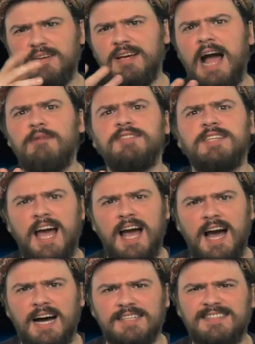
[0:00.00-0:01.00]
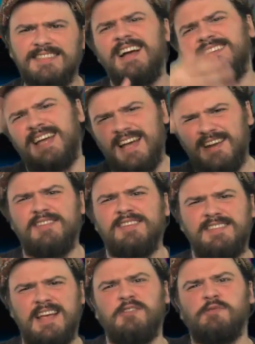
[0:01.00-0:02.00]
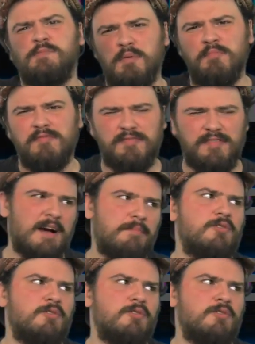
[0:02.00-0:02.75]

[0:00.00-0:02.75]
House of Cards, and that kind of, the sales bumped for that.